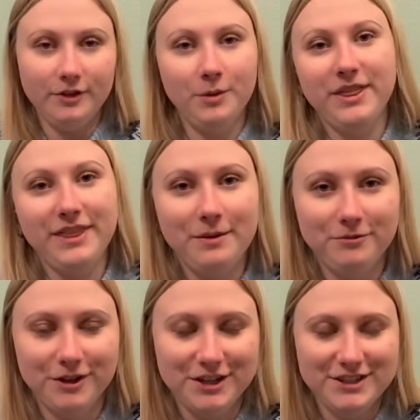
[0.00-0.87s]
with them
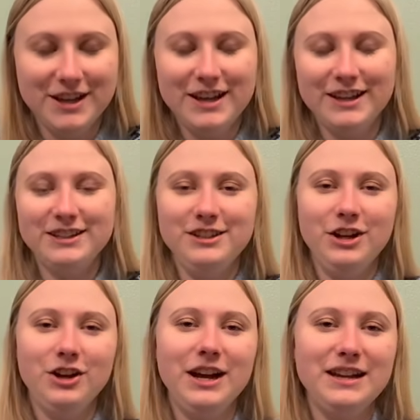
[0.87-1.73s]
first, because
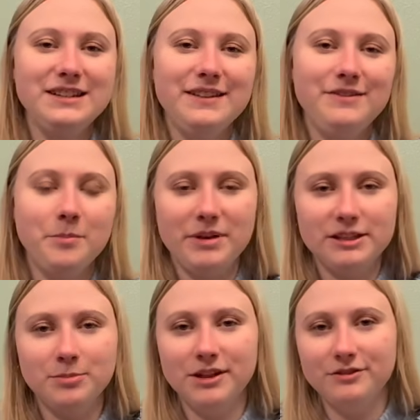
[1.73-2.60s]
gotta save the
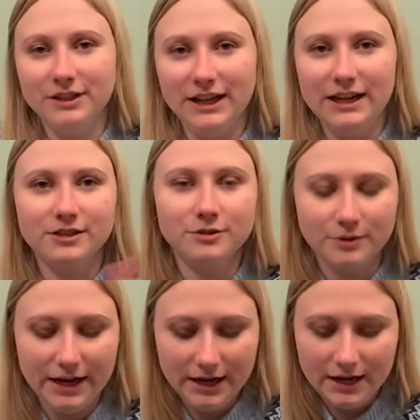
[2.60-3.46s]
best part for last,
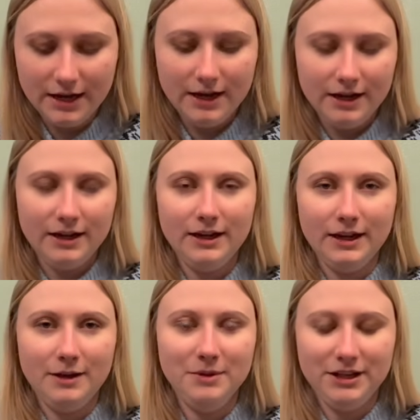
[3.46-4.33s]
right?
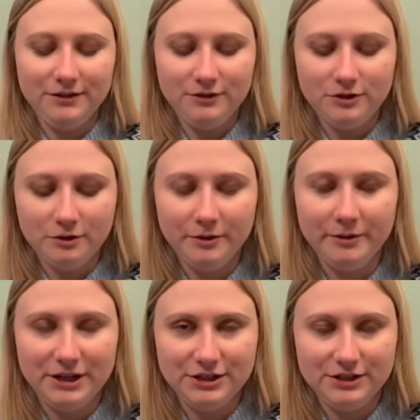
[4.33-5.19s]
I mean, if you don't want
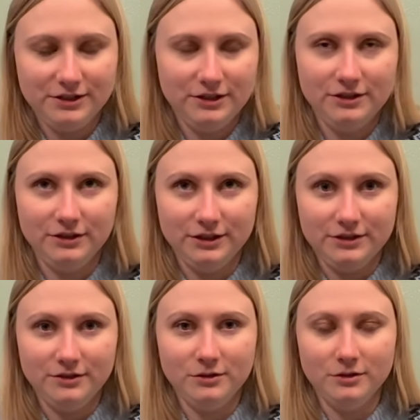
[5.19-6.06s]
to watch this, you could totally
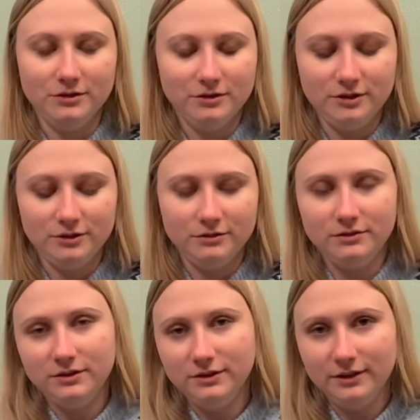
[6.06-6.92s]
scroll to
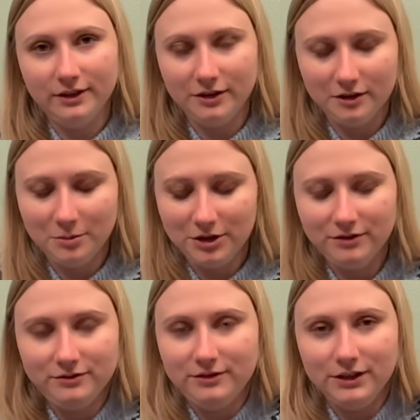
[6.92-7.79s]
the
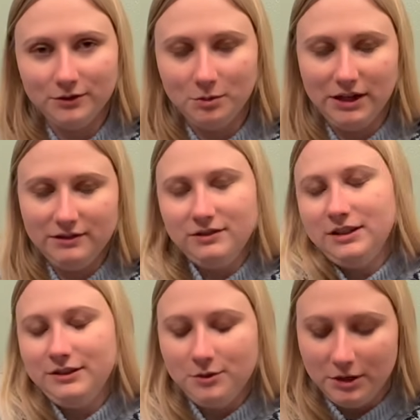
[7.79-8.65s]
locomotive if you want.
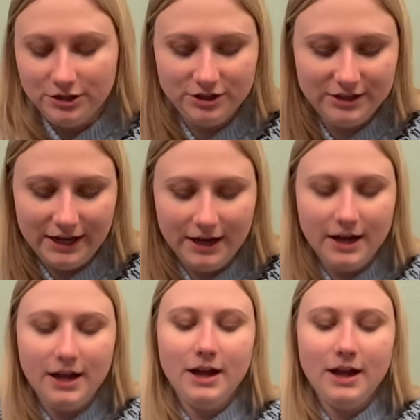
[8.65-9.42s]
If you want, just saying.